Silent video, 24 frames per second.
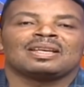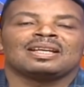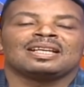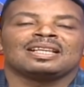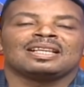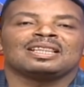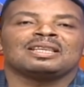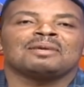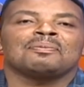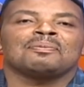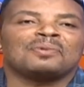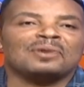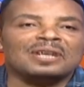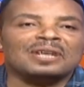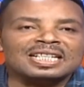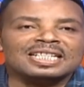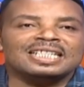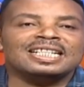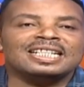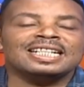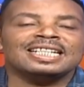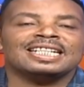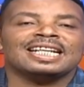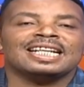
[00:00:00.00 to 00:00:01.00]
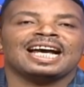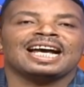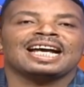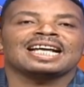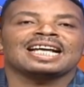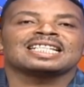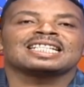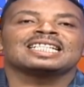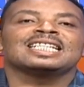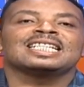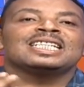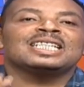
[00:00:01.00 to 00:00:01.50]
the president
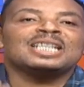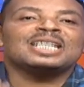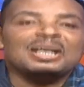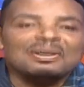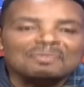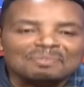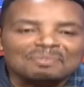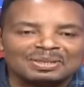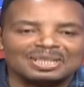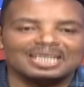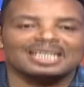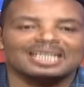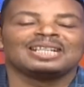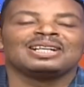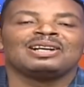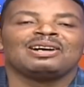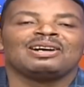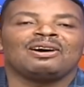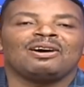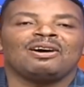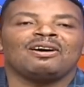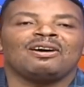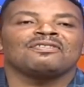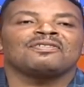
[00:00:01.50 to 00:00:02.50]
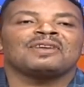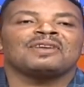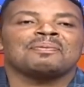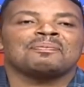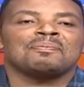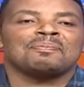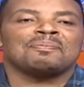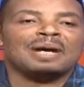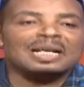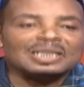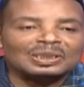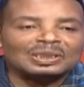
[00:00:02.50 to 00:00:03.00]
has dreamt of a
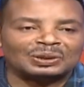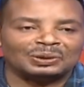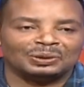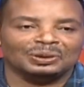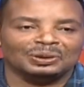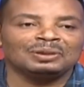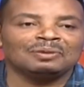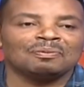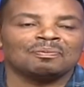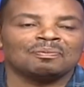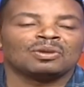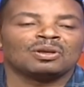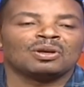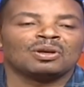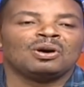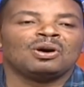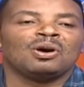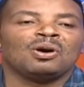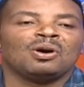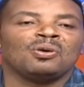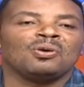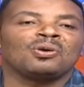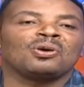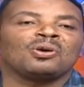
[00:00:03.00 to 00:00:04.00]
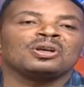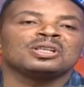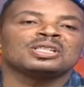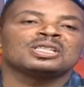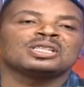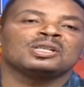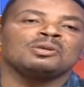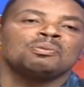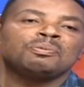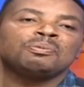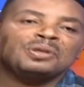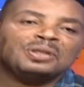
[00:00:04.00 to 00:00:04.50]
person who
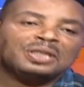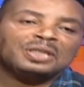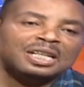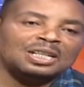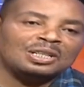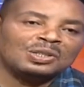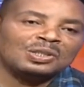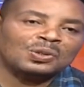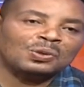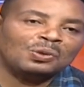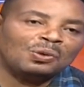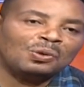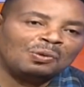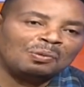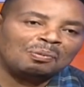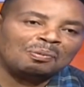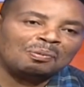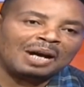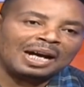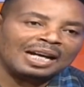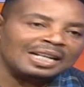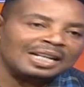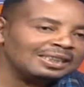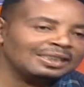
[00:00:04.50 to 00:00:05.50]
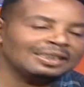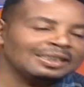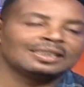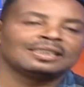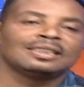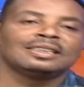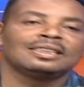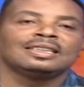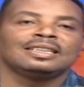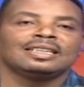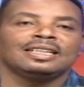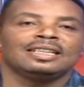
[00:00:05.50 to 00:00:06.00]
contributed so much
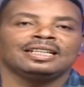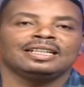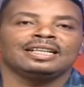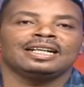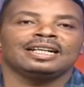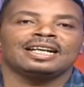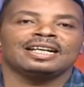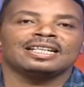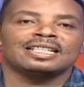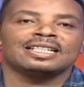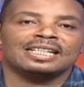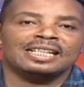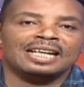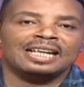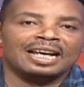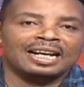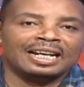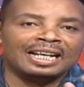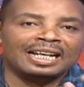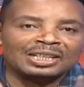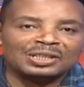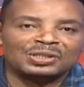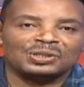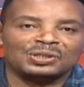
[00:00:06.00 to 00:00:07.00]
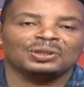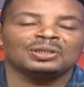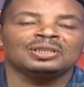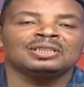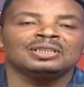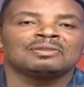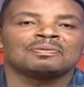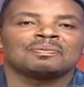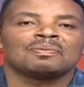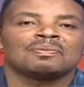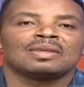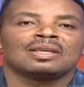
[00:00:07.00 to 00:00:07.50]
in his re-election,
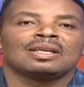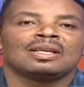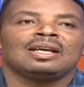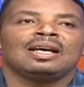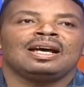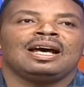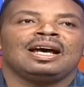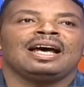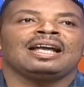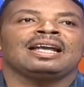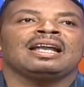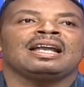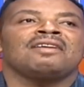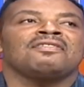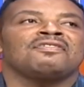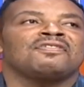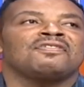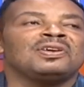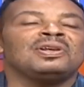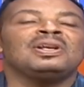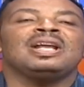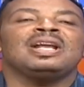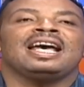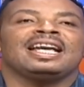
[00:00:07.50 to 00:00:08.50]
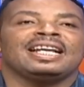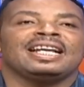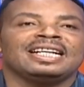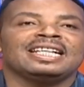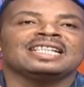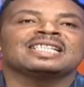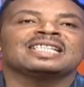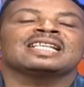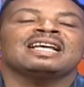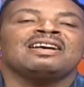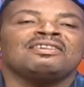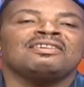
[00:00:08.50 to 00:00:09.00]
and I feel I
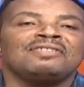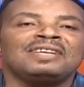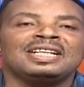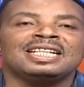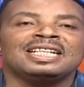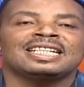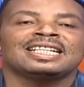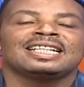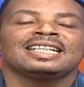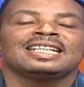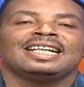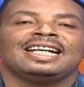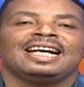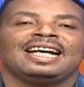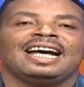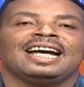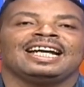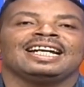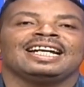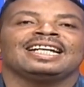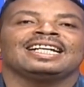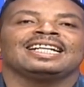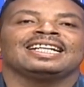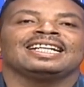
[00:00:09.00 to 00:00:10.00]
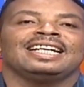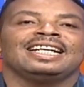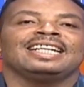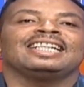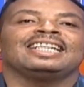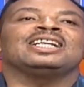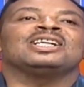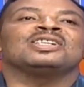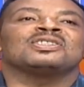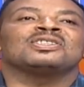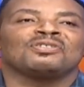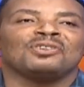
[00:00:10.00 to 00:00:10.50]
deserve it, and it
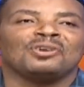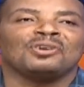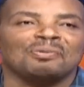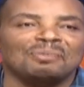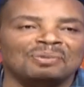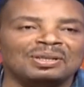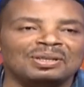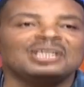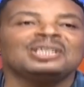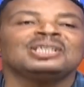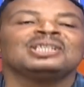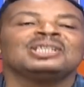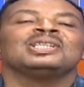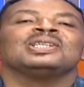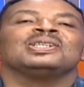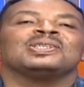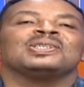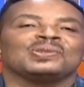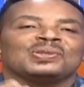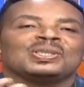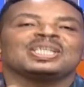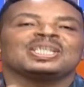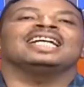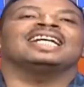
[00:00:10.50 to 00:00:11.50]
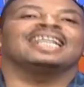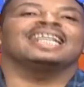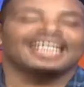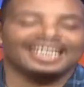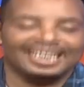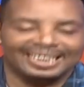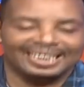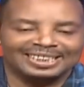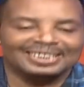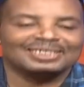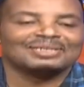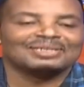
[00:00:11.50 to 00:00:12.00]
is for me to take.
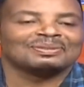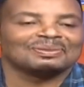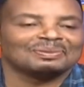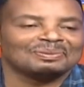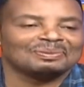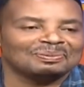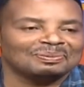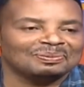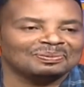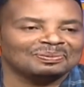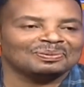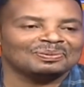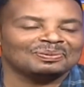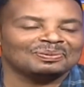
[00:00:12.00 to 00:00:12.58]
Okay,